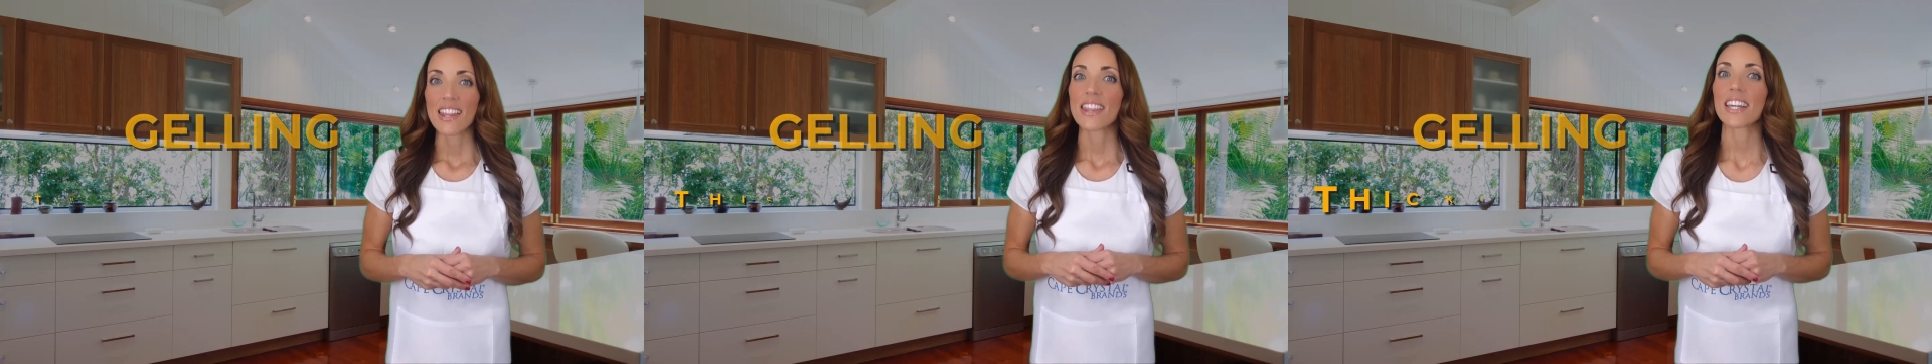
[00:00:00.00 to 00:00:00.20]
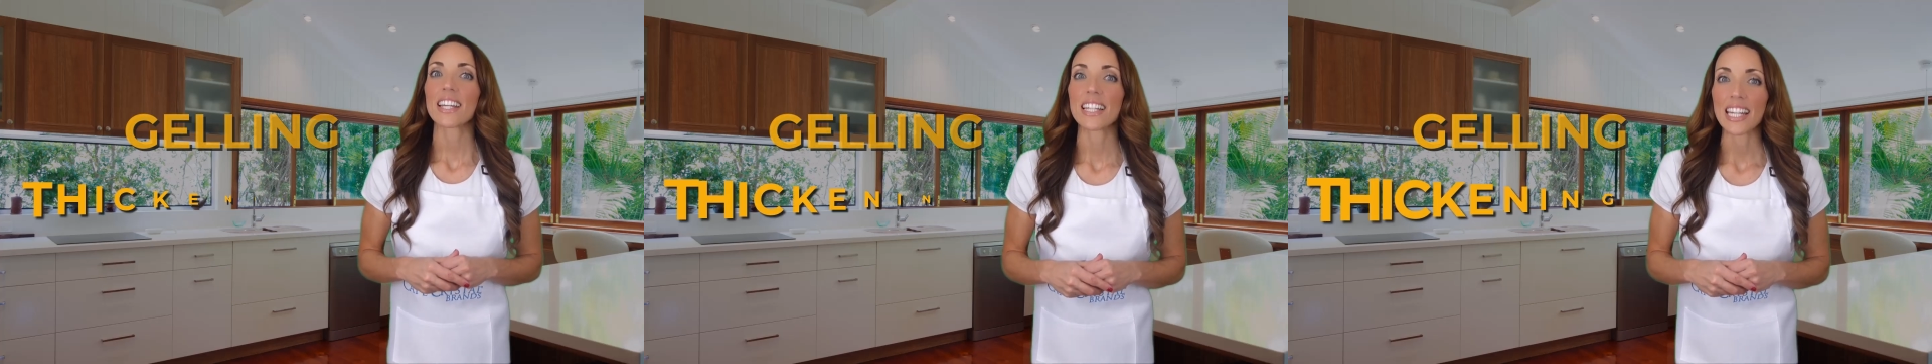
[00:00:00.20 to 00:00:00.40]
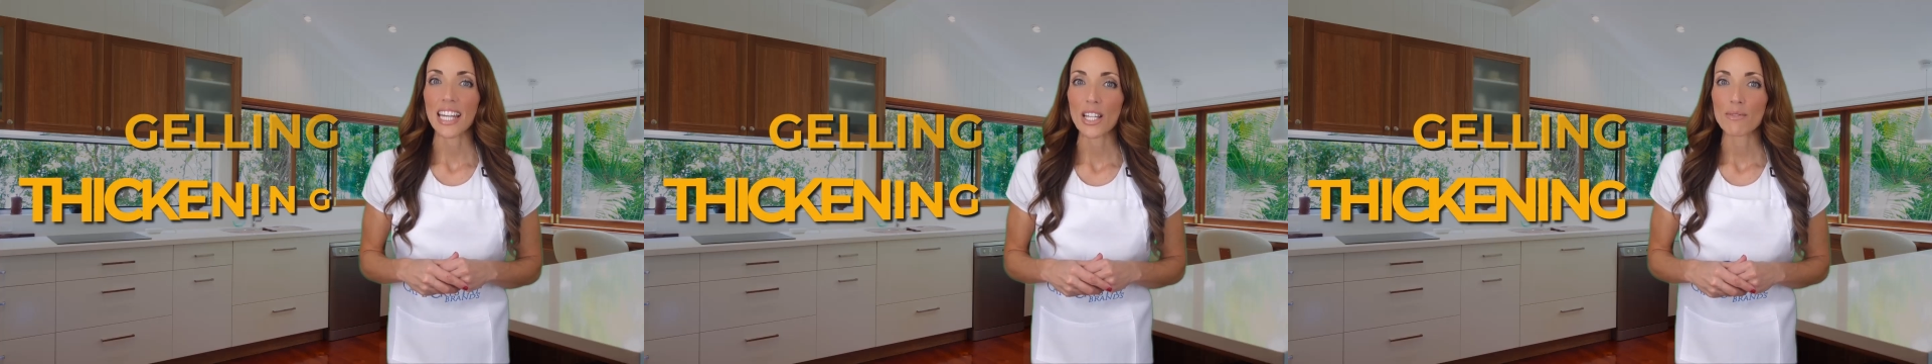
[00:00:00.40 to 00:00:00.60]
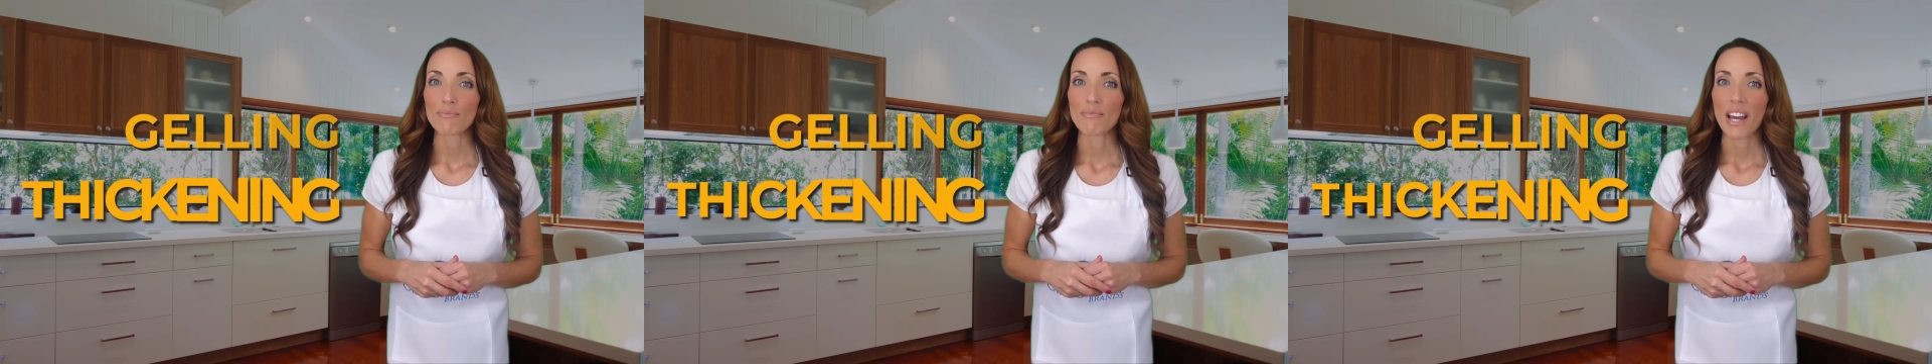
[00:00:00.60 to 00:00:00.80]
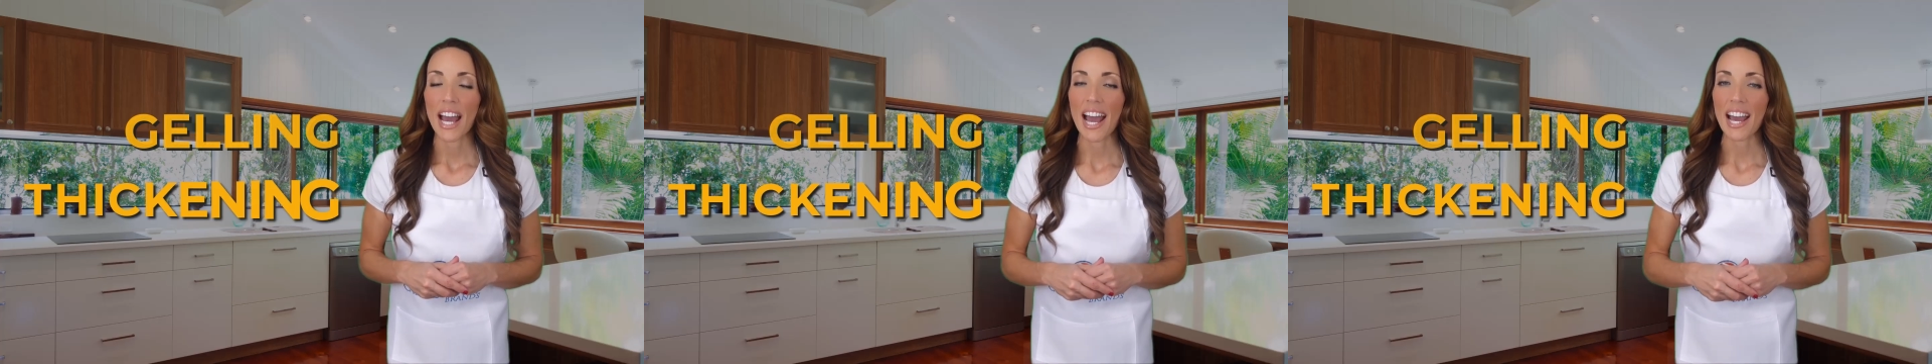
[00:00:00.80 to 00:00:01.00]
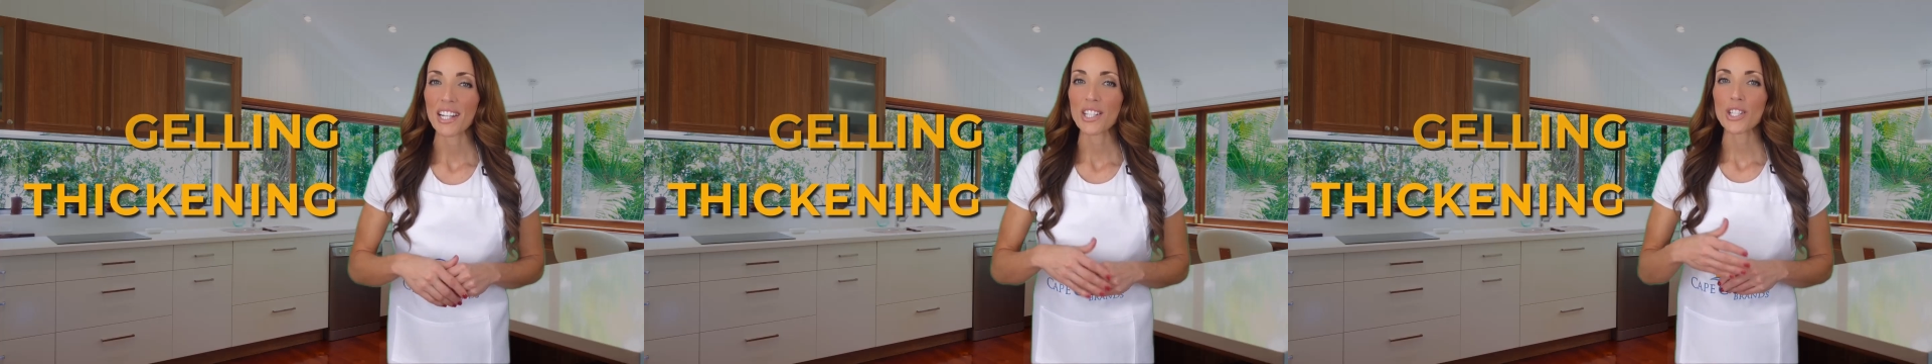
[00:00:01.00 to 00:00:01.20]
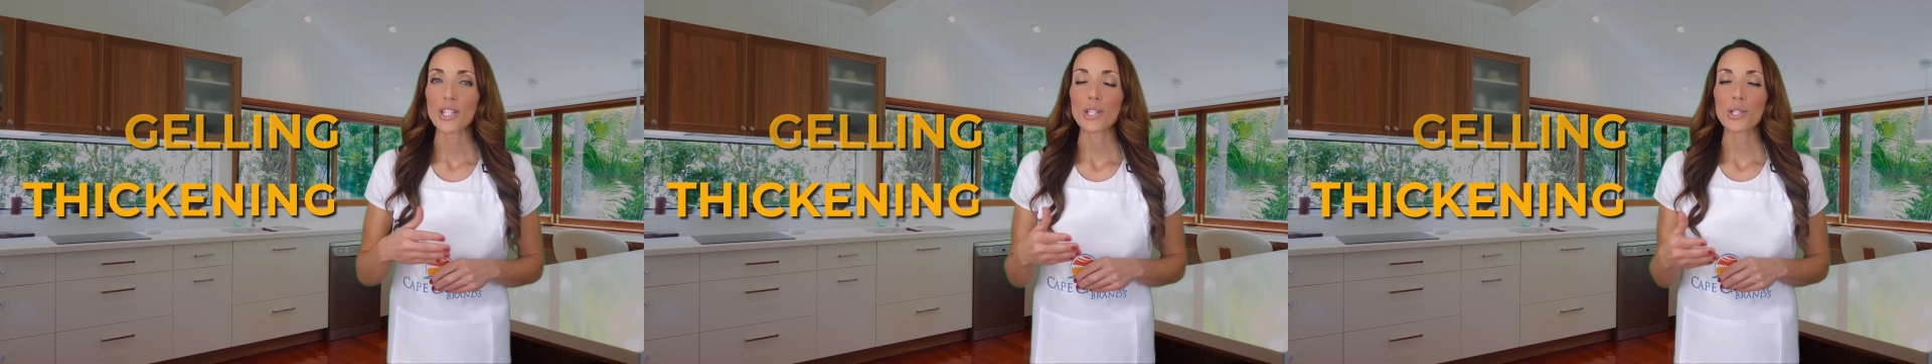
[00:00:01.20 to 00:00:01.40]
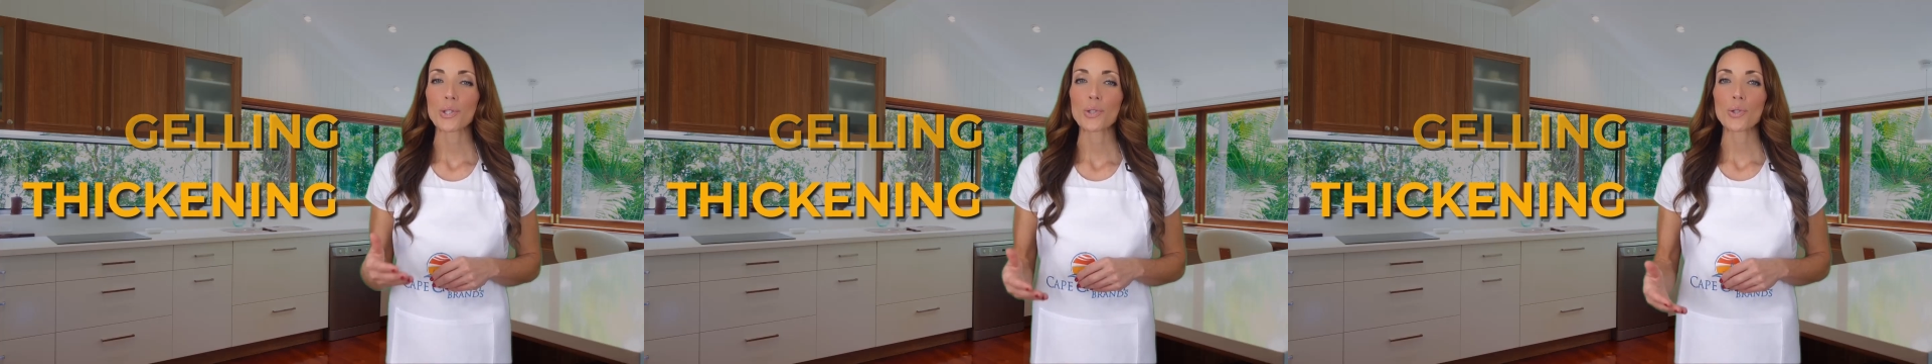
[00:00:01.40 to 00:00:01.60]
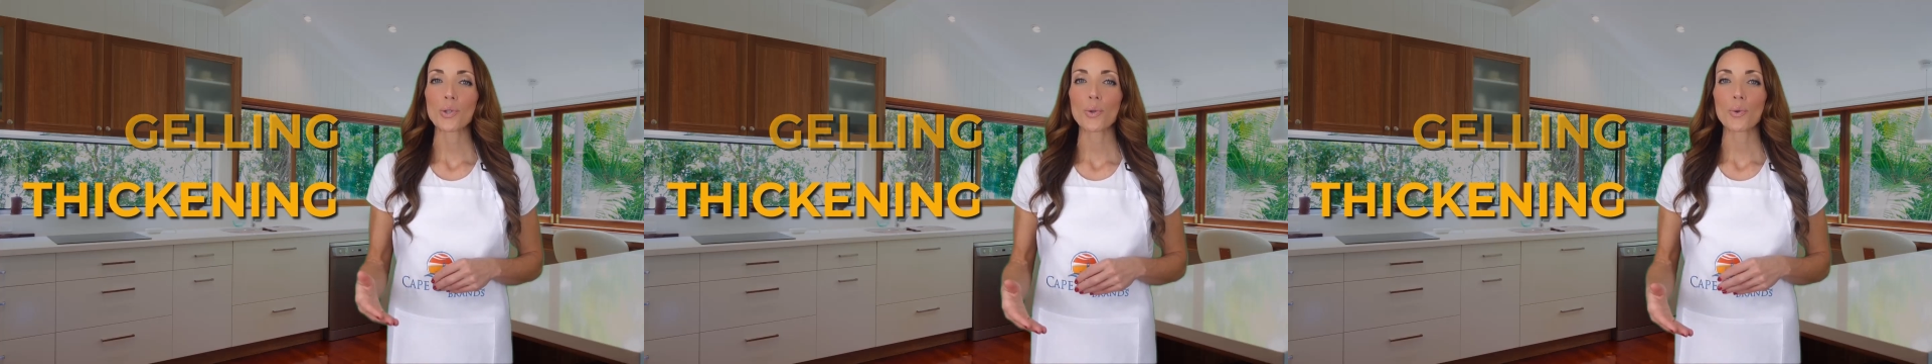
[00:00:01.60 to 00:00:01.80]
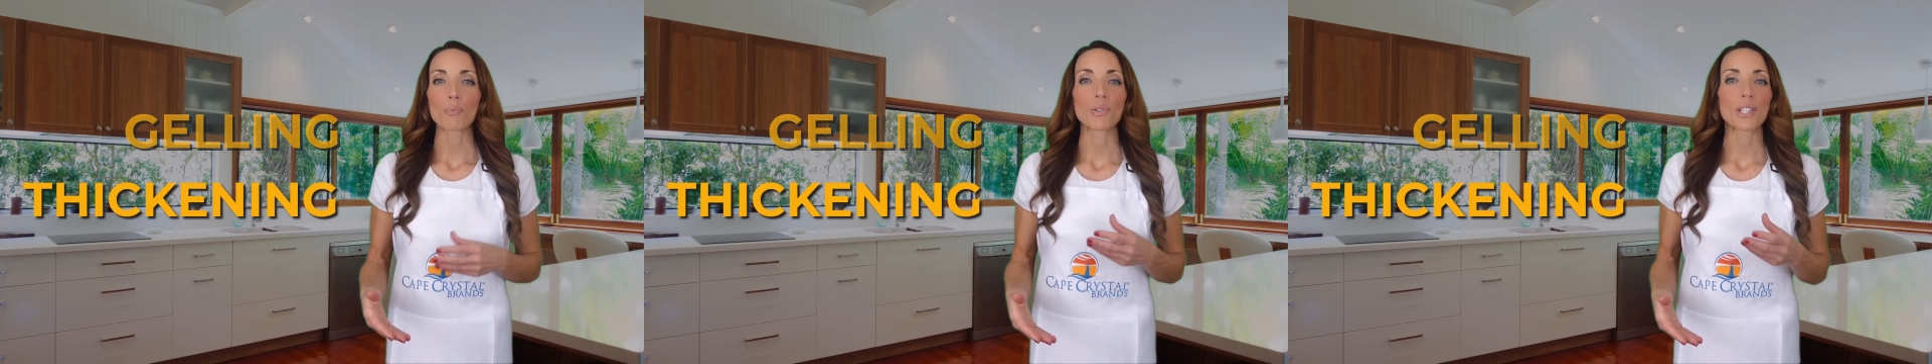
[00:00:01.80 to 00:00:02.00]
Thickening. Add it to
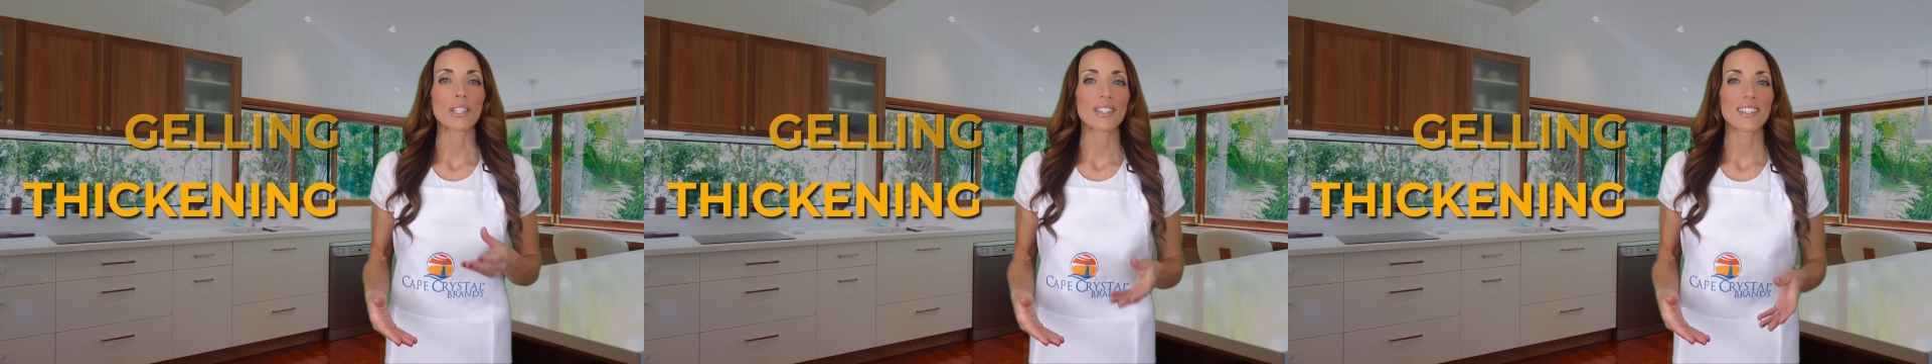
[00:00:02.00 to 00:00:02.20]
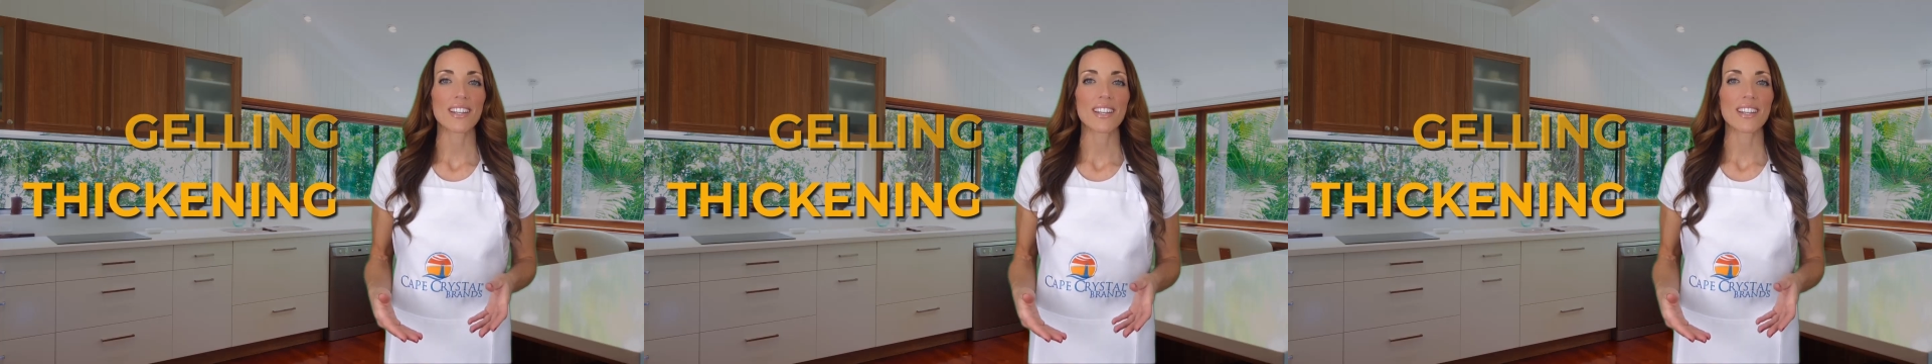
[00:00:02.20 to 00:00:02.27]
soups,